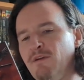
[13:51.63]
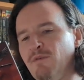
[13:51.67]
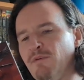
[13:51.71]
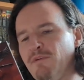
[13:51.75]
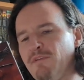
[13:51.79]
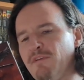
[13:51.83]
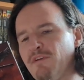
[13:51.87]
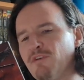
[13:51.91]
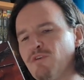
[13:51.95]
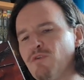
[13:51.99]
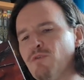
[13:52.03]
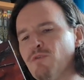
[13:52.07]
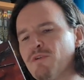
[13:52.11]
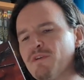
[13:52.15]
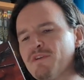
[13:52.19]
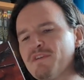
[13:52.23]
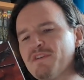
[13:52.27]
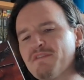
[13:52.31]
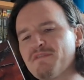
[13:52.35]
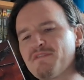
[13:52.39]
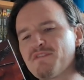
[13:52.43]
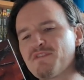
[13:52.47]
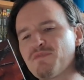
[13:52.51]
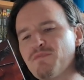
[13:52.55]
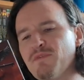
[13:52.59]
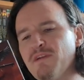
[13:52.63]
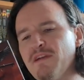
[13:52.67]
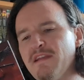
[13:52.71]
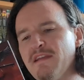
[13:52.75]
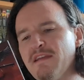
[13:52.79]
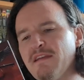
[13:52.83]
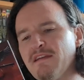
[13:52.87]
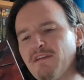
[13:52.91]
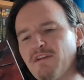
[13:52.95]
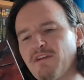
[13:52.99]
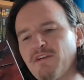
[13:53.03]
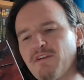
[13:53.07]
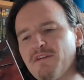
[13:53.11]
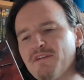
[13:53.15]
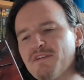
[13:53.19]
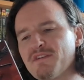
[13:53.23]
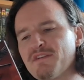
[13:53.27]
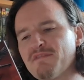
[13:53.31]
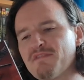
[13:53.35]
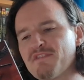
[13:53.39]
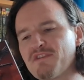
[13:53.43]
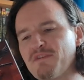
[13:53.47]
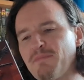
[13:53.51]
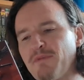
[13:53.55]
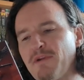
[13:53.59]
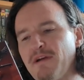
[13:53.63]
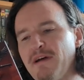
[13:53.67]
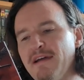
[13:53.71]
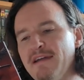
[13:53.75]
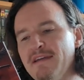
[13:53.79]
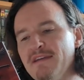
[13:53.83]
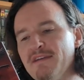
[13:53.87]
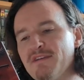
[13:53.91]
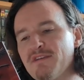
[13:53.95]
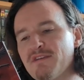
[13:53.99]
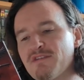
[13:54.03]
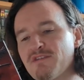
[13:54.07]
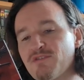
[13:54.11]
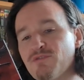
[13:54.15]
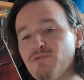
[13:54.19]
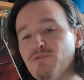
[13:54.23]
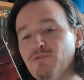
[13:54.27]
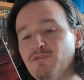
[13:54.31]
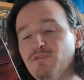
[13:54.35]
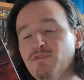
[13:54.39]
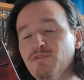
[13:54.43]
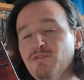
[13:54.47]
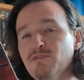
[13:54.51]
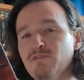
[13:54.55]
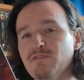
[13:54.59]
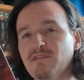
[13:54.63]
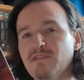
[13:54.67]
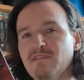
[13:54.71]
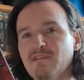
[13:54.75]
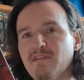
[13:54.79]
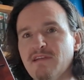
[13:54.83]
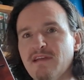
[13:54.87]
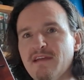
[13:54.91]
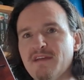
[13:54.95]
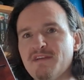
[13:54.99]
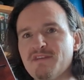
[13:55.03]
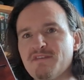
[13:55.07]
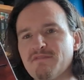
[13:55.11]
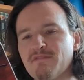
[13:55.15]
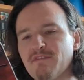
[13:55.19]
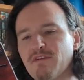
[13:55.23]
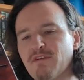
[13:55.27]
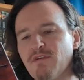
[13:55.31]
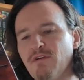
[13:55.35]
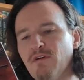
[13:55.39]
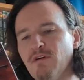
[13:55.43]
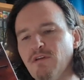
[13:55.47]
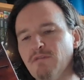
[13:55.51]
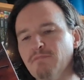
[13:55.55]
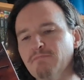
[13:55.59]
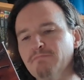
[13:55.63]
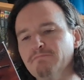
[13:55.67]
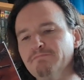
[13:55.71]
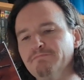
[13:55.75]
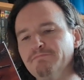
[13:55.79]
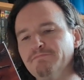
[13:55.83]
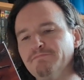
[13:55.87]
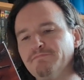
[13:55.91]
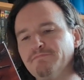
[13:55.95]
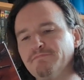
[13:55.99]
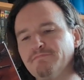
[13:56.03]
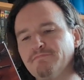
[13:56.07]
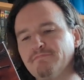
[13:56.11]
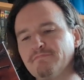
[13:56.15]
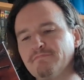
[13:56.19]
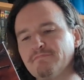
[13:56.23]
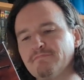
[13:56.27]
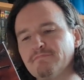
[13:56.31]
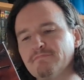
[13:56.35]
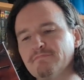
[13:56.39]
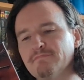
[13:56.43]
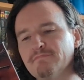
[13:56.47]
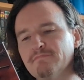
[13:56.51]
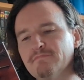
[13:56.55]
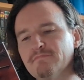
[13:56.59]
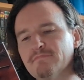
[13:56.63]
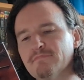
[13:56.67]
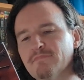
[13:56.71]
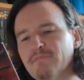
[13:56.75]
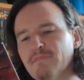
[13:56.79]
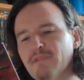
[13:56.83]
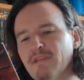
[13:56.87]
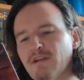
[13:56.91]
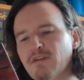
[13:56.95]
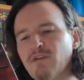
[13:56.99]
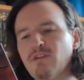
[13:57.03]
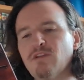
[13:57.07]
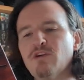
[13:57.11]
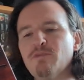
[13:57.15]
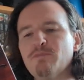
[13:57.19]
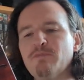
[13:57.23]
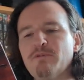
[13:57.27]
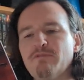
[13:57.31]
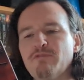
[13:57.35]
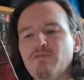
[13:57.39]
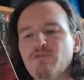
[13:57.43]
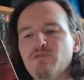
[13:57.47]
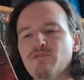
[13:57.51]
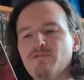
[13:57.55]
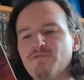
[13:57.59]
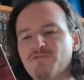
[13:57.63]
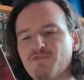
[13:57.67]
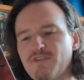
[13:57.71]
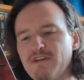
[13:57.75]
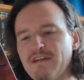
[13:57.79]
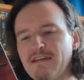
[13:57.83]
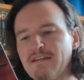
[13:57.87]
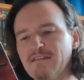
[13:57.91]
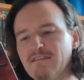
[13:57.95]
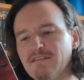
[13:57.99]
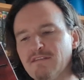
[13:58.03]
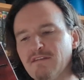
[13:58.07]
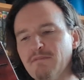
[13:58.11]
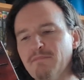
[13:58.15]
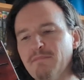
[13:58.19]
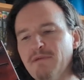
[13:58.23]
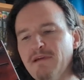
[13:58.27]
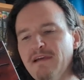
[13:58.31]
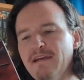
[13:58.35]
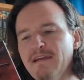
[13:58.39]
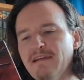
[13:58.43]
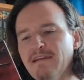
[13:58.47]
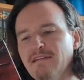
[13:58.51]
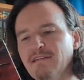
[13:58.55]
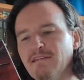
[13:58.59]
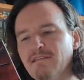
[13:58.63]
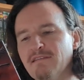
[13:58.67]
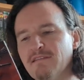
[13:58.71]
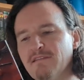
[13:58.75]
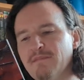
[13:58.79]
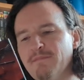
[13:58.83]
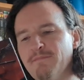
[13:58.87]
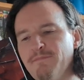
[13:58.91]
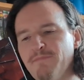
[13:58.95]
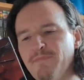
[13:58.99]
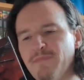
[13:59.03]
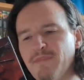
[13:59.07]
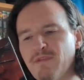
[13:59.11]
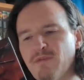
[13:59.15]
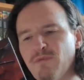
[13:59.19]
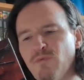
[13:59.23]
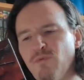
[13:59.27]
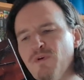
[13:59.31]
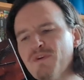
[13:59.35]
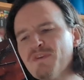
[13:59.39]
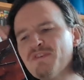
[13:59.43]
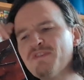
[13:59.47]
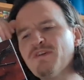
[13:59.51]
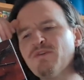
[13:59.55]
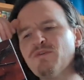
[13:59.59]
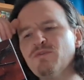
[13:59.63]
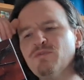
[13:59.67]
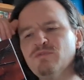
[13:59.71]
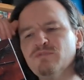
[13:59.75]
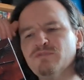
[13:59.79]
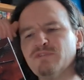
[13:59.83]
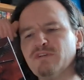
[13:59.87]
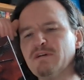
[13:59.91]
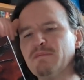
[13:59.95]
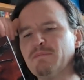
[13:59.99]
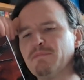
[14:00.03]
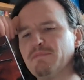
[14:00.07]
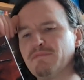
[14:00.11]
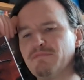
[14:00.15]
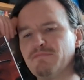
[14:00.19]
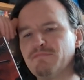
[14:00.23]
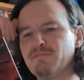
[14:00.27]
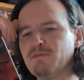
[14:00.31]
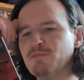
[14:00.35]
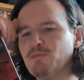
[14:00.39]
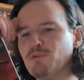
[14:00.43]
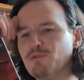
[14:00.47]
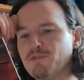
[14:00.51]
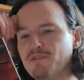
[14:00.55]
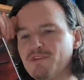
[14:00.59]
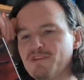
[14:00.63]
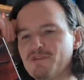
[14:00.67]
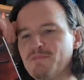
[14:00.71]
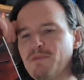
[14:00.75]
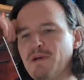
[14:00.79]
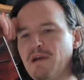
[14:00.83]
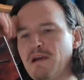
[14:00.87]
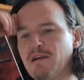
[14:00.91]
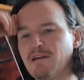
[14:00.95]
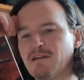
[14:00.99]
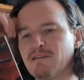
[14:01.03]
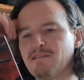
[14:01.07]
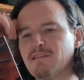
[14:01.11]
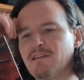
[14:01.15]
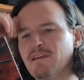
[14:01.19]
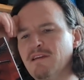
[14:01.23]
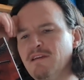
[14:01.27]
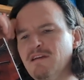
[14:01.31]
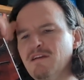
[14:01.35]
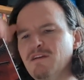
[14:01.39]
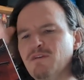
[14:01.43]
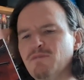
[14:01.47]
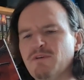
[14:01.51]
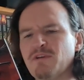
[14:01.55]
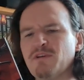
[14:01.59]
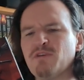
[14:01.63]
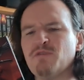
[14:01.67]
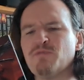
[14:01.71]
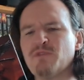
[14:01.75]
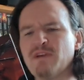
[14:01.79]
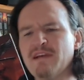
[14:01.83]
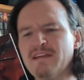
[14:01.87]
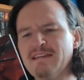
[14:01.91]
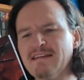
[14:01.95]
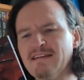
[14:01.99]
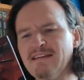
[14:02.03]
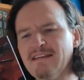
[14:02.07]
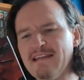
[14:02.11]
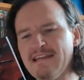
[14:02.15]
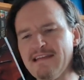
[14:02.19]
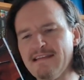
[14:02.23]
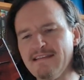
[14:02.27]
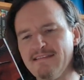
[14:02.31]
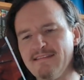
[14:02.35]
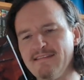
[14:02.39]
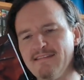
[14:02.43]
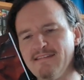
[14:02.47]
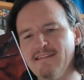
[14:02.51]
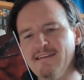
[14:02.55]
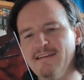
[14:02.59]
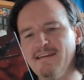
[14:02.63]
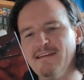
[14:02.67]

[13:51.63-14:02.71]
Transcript: With a chorus of swearing and grunts of surprise, so too did the rest of the column. A clop of hooves rattled up behind. What's the hold-up? Promotus barked. We're already late.